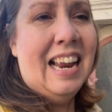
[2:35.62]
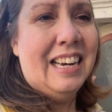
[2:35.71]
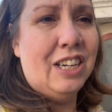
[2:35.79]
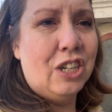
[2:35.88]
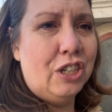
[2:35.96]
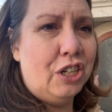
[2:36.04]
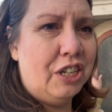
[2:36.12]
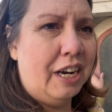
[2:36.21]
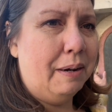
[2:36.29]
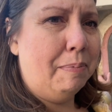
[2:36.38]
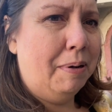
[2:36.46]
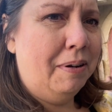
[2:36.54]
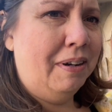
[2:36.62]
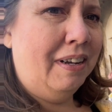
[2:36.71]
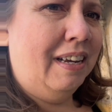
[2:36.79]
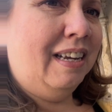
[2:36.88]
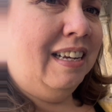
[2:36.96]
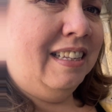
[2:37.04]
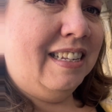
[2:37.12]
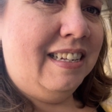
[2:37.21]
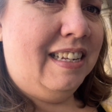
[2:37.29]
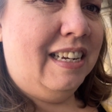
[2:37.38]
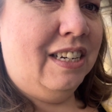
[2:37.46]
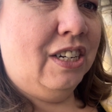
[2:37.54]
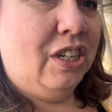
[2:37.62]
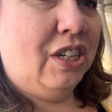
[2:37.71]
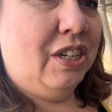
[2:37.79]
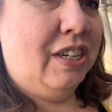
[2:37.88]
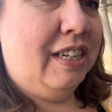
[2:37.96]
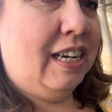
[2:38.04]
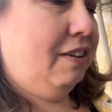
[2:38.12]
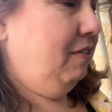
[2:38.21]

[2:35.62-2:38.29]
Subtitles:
in good shape. This hinge down